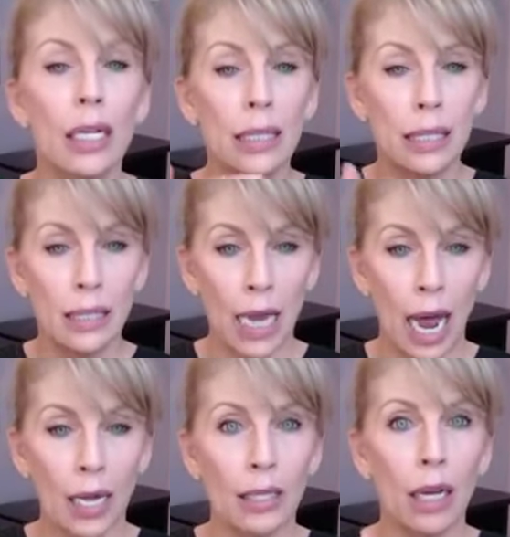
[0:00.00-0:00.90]

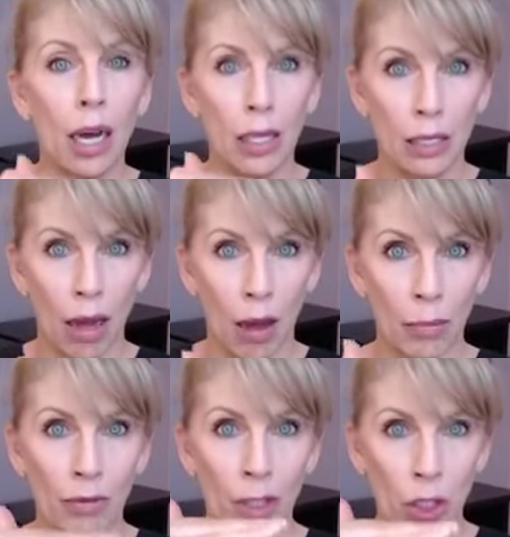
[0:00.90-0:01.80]
stacked on
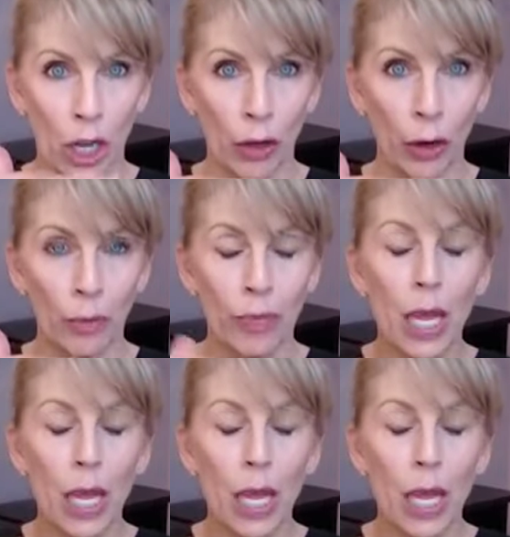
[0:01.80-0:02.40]
top of each other.